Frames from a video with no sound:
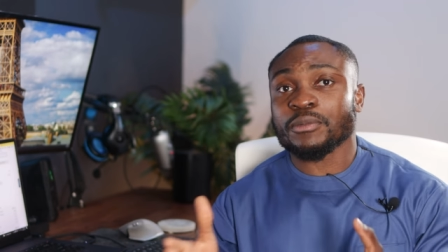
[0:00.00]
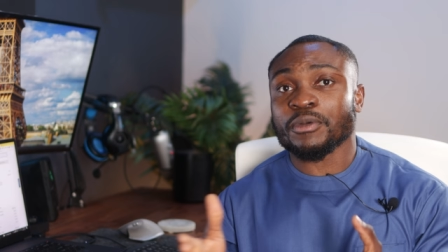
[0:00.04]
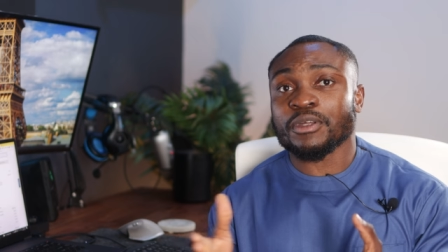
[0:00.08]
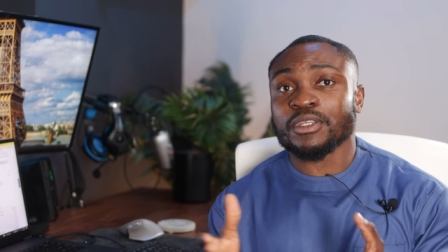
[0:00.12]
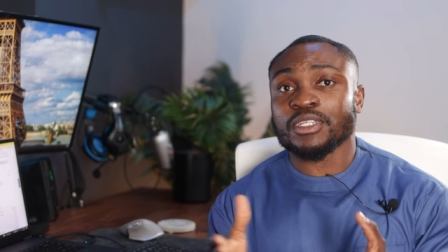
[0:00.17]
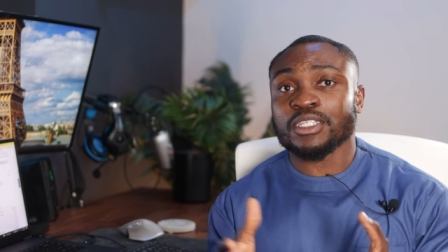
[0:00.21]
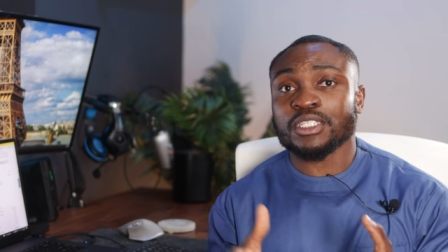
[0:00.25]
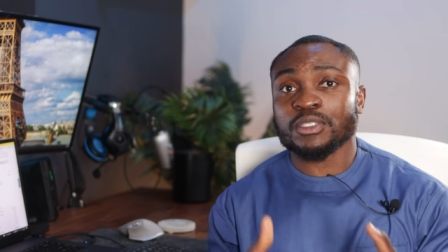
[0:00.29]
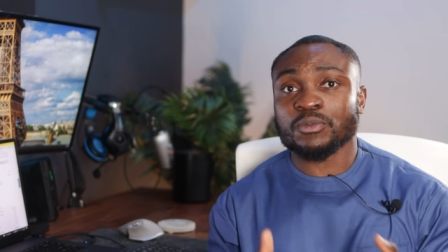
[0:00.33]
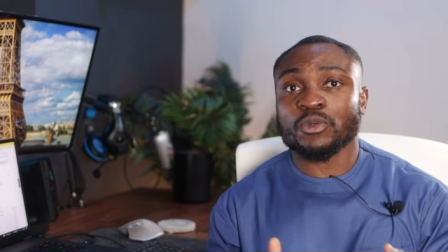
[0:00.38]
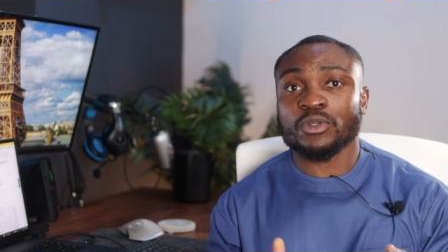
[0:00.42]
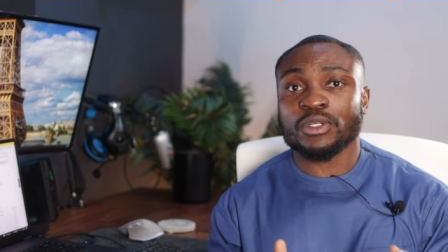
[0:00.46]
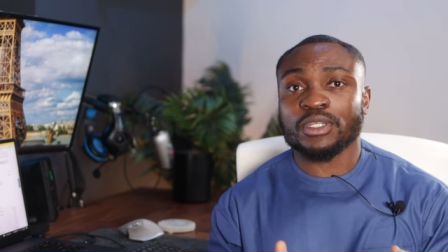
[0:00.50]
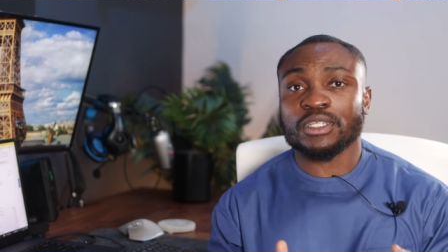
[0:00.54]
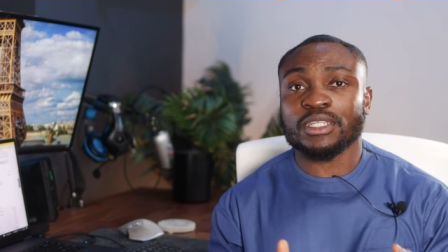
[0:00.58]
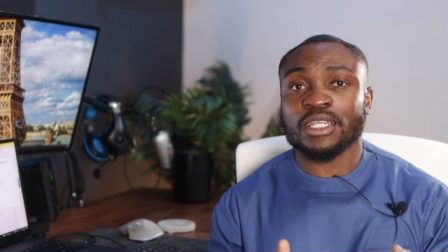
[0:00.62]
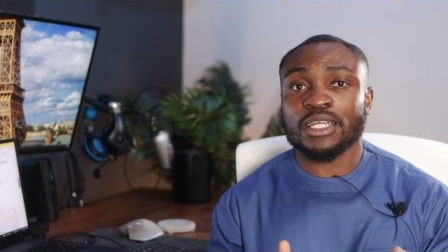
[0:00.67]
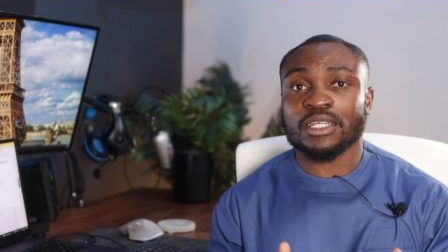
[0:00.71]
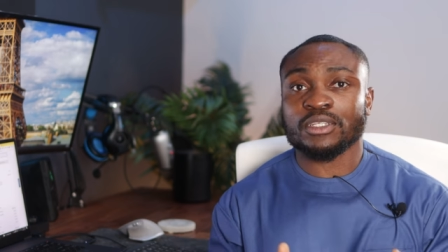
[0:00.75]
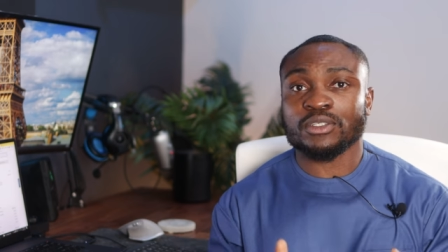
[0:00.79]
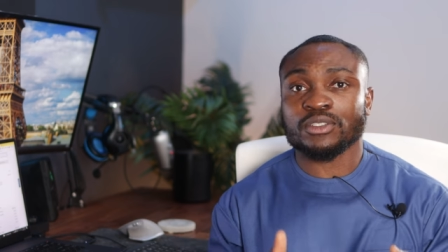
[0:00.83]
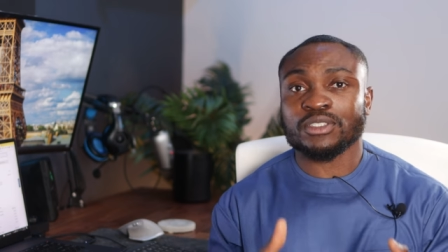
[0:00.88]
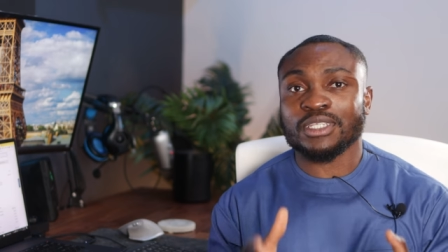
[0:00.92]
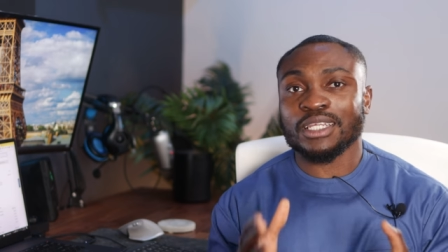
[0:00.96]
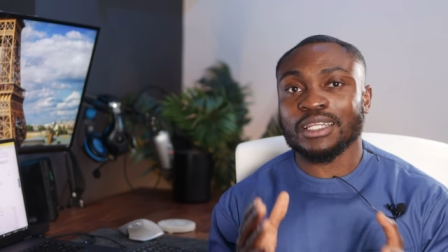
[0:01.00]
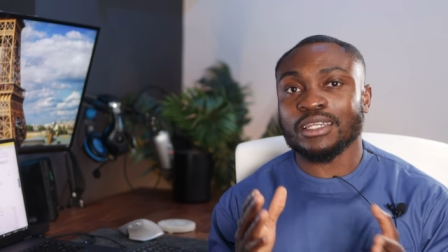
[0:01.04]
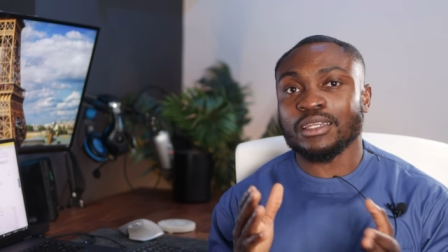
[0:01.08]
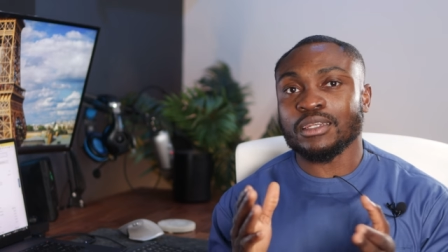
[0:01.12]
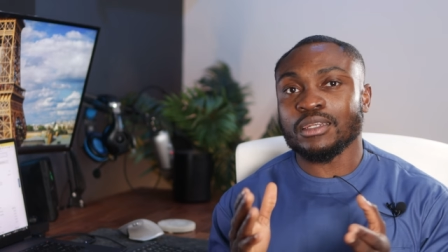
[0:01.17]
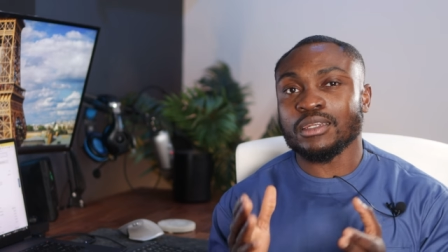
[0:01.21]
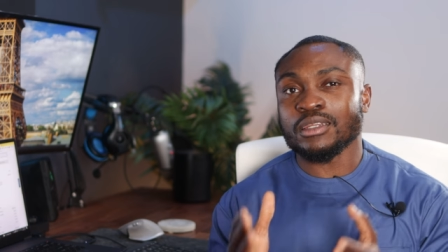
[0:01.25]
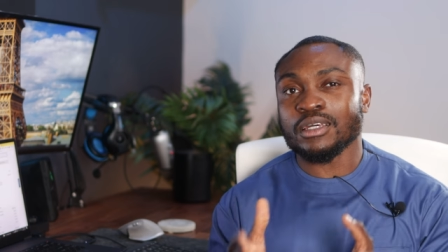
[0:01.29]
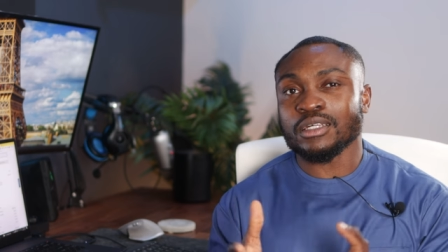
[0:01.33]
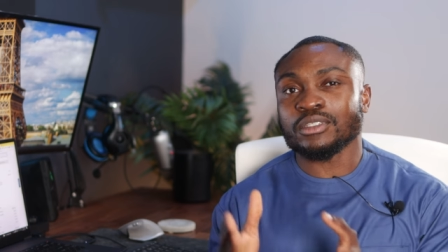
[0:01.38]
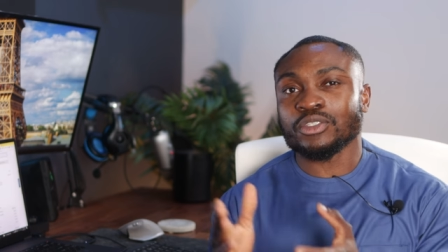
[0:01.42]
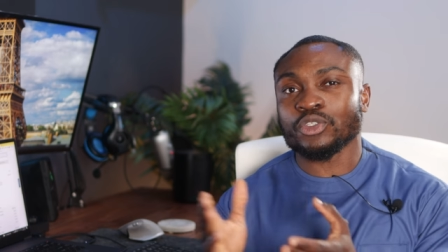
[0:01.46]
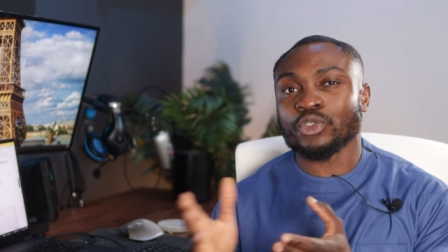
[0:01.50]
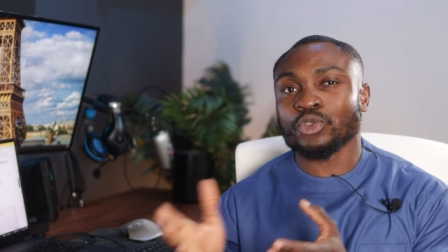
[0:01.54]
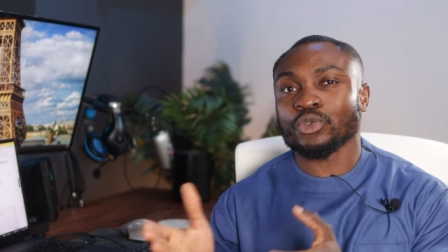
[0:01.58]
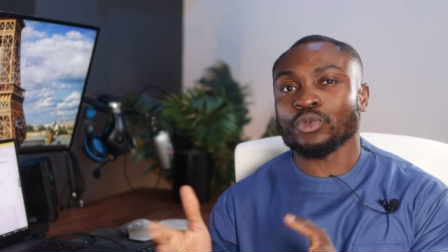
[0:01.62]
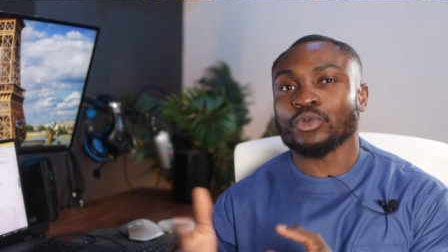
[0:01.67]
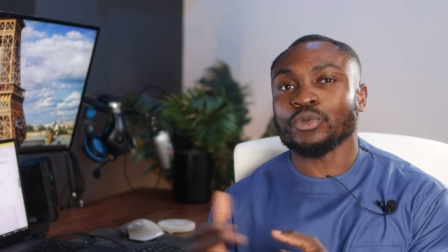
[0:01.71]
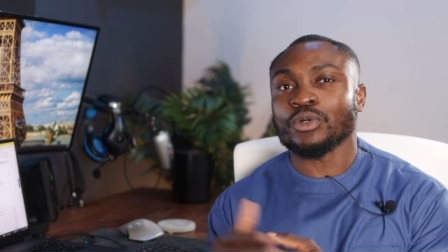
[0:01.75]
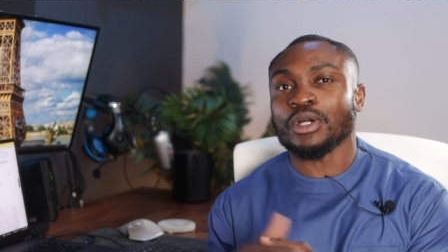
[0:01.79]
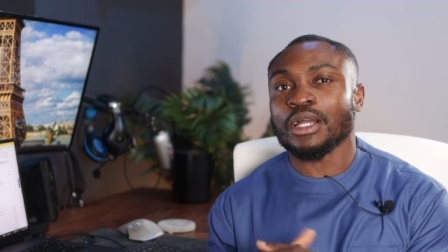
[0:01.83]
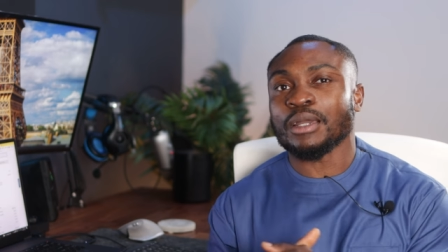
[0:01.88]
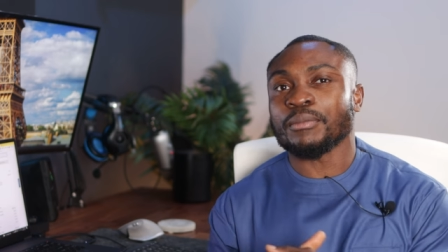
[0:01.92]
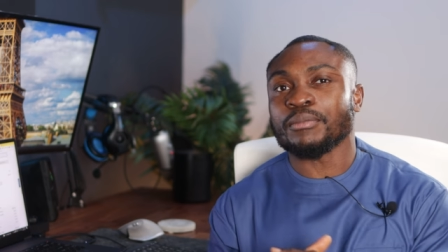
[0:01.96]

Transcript: about the smoke detectors and not so